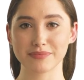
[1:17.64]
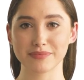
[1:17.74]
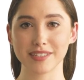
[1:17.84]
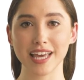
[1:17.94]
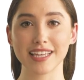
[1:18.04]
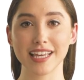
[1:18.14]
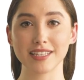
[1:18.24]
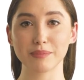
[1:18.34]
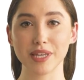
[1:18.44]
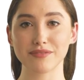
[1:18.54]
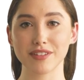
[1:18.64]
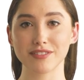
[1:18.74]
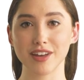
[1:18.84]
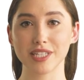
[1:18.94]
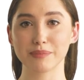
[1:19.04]
Then incubate for
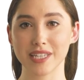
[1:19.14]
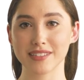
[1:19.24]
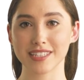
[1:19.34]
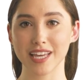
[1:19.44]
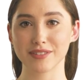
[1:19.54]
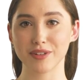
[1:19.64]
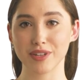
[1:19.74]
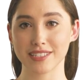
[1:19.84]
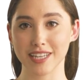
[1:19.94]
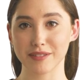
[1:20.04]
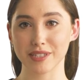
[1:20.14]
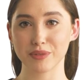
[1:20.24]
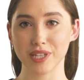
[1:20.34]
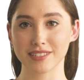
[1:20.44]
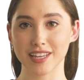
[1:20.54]
30 minutes at 37
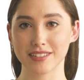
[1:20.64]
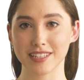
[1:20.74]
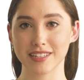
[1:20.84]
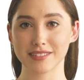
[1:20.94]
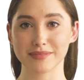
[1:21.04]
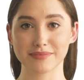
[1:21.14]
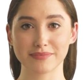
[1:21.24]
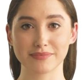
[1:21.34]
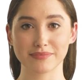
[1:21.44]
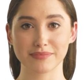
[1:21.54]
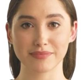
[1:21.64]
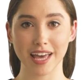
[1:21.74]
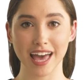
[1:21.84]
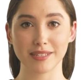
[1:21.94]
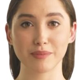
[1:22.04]
degrees Celsius.
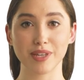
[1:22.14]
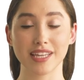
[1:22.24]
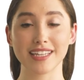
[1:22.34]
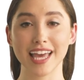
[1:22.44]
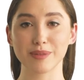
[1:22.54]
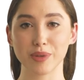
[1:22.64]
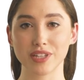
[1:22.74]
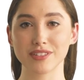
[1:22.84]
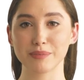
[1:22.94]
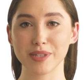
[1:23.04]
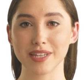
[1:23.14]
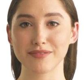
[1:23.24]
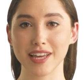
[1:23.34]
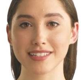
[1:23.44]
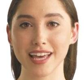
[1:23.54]
Aspirate and wash the plate
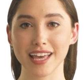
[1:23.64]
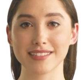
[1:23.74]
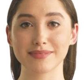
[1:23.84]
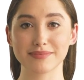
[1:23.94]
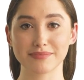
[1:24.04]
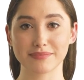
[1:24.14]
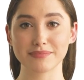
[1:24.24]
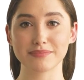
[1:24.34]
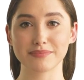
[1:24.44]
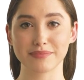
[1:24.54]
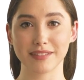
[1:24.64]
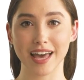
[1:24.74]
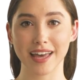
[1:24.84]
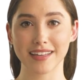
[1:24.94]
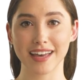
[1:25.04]
5 times.
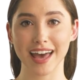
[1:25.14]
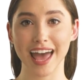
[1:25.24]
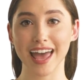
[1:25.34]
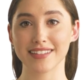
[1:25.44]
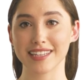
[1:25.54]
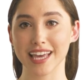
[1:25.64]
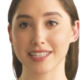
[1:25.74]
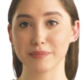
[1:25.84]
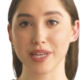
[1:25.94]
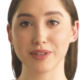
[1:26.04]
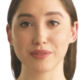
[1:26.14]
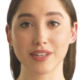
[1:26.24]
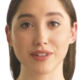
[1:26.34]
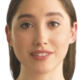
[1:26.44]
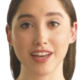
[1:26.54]
Then, add 90
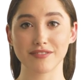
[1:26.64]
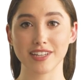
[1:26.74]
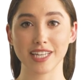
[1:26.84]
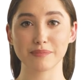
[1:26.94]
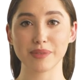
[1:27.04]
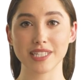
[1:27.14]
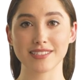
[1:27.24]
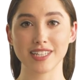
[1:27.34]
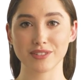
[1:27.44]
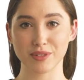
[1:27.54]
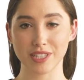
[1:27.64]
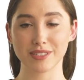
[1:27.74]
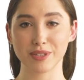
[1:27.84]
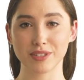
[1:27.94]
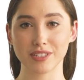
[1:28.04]
microliters of TMB substrate
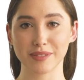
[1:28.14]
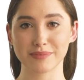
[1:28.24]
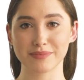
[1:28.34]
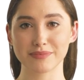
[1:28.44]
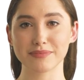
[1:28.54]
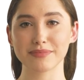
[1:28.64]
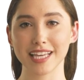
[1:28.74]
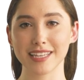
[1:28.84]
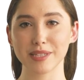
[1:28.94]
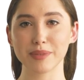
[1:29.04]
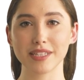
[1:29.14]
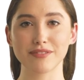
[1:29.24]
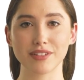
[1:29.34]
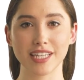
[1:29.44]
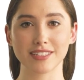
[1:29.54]
solution. Incubate
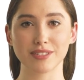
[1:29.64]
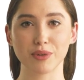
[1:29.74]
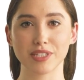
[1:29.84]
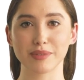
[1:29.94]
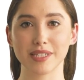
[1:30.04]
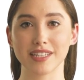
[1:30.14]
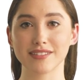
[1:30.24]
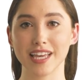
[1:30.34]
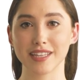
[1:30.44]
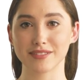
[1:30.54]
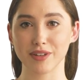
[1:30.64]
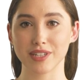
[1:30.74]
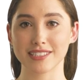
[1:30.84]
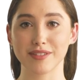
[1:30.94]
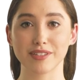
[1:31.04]
for 10 to 20 minutes at
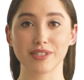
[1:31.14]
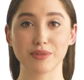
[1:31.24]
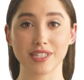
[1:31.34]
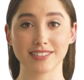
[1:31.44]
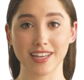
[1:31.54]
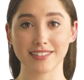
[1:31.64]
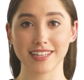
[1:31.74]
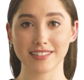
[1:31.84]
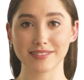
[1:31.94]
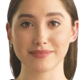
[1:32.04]
37 degrees Celsius.